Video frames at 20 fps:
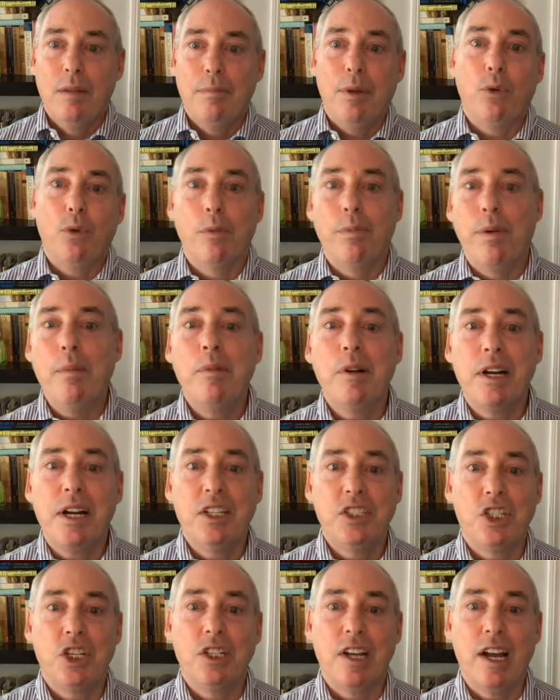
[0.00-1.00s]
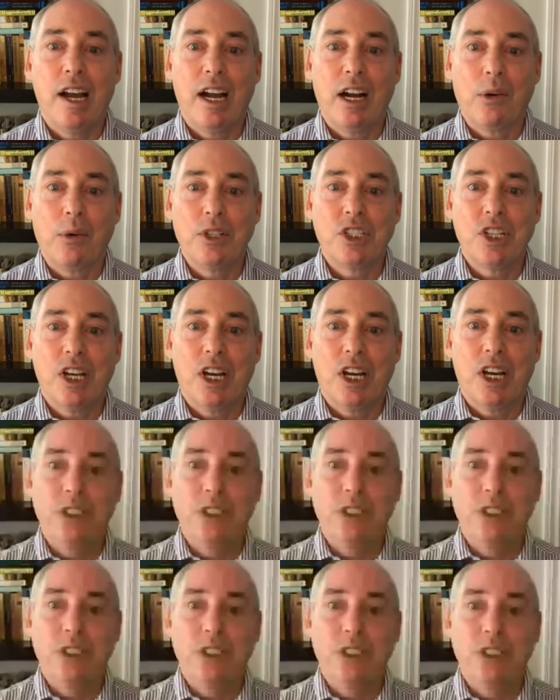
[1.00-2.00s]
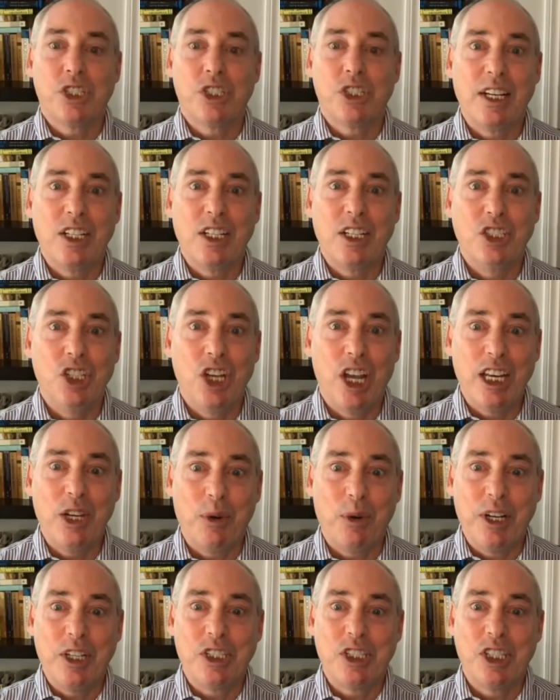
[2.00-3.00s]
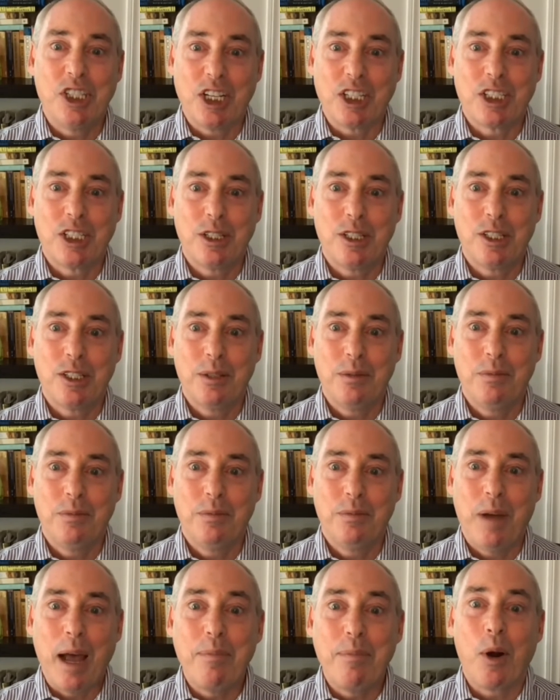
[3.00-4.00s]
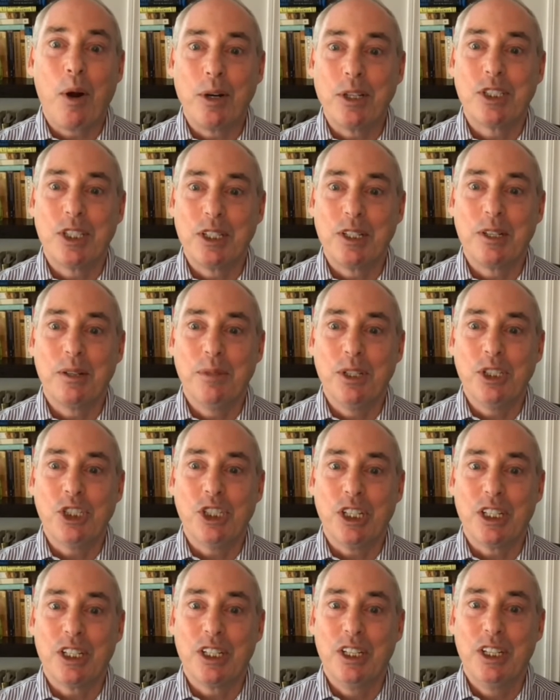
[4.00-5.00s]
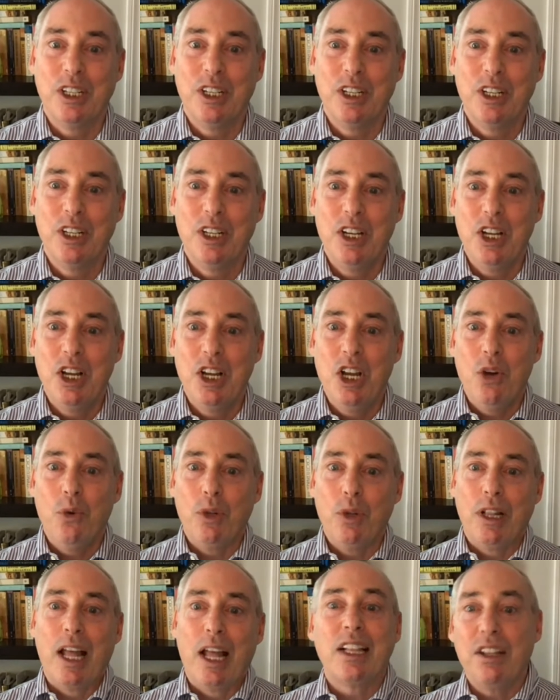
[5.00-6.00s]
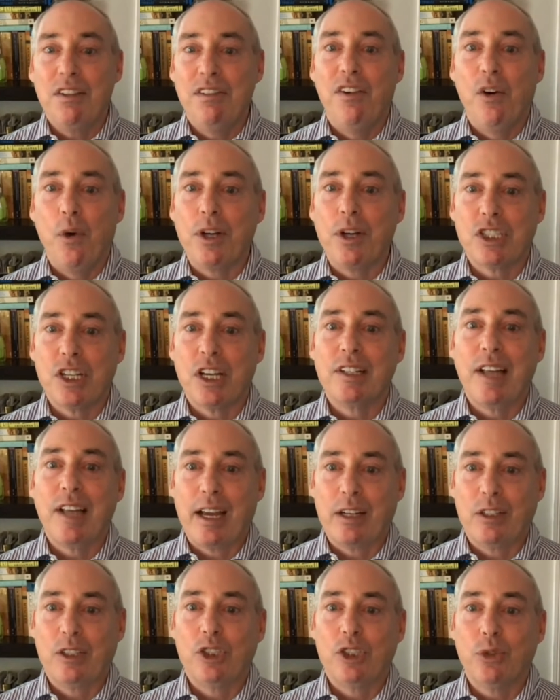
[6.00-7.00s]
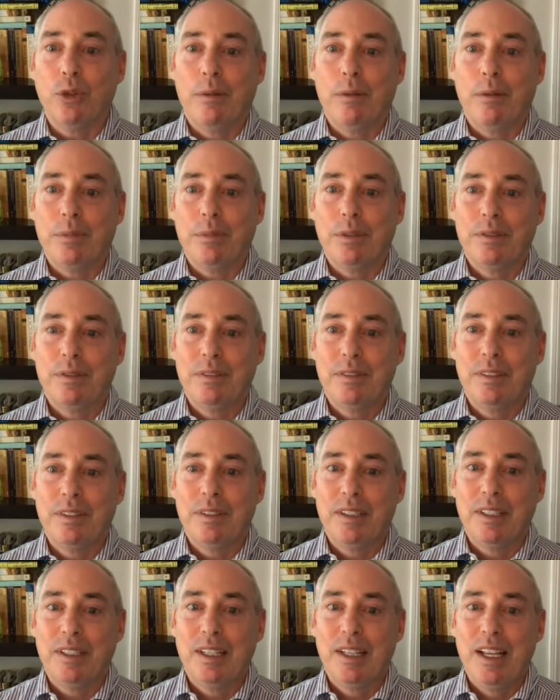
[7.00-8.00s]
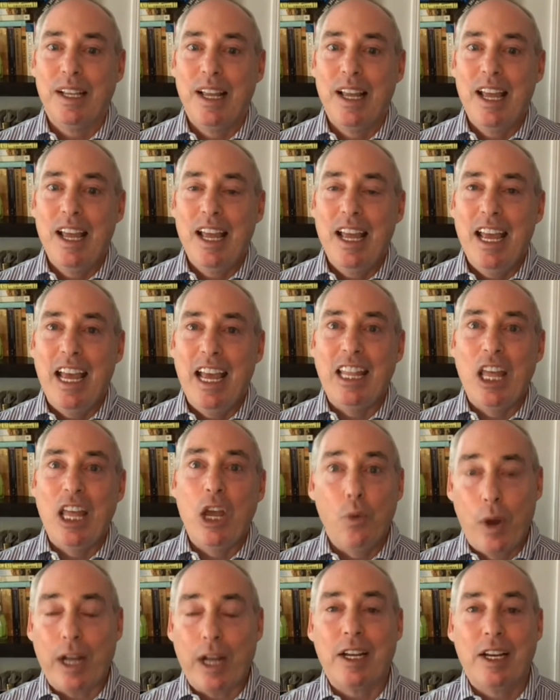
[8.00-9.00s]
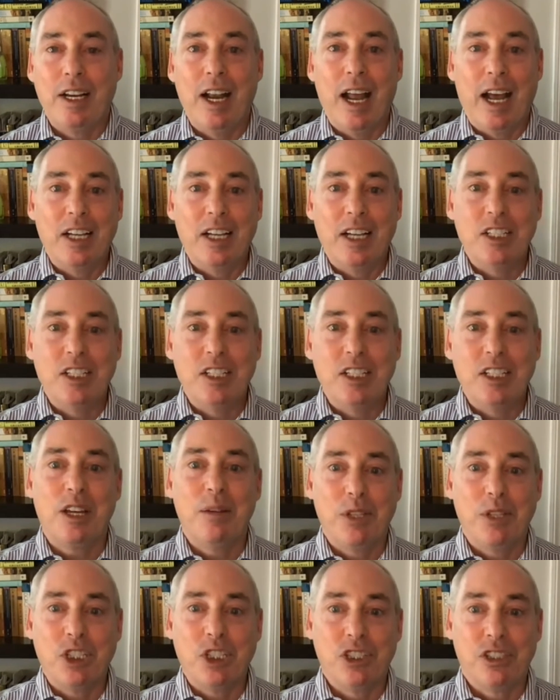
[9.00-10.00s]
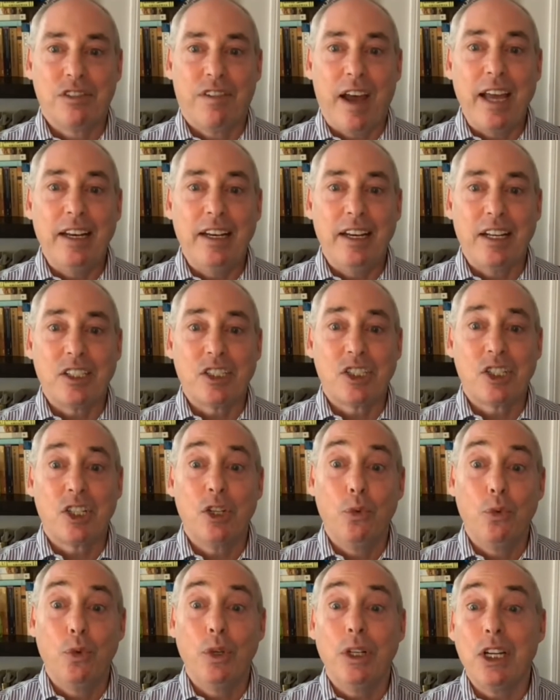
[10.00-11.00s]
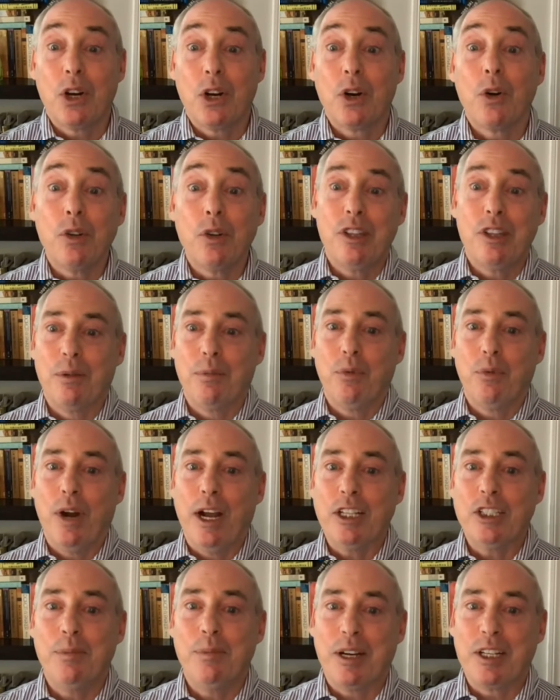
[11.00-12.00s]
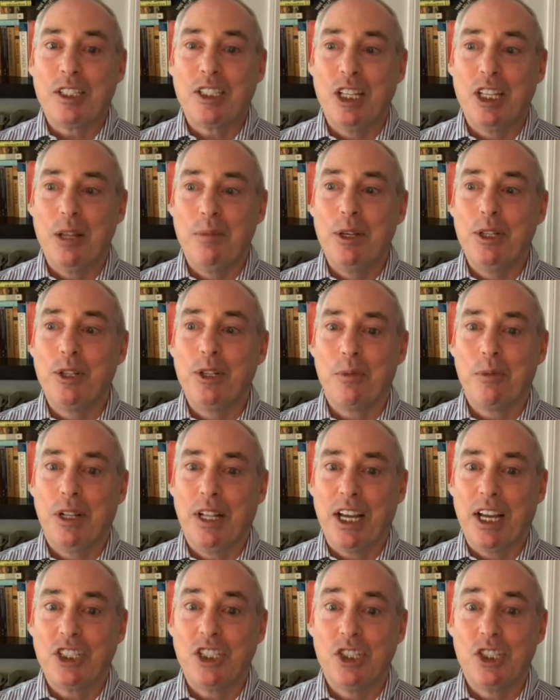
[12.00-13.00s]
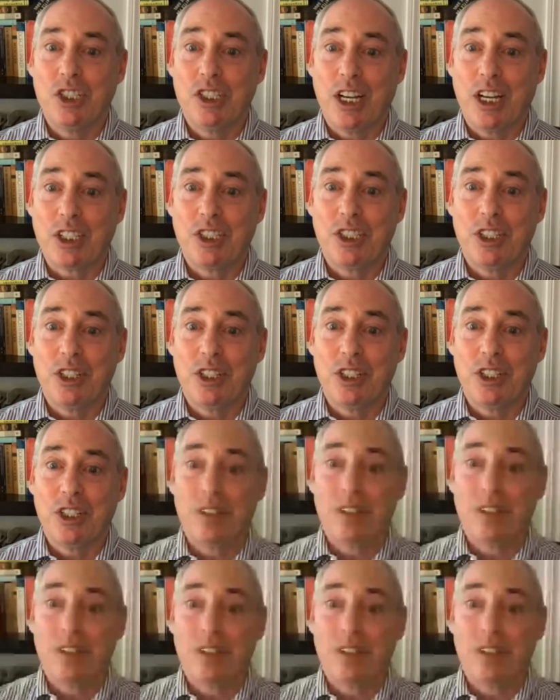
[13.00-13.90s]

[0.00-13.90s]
But Republicans in Congress understand that a January 6th bipartisan commission would likely focus on Donald Trump. And they recognize that the commission's findings could really hurt their prospects in the midterm elections next year.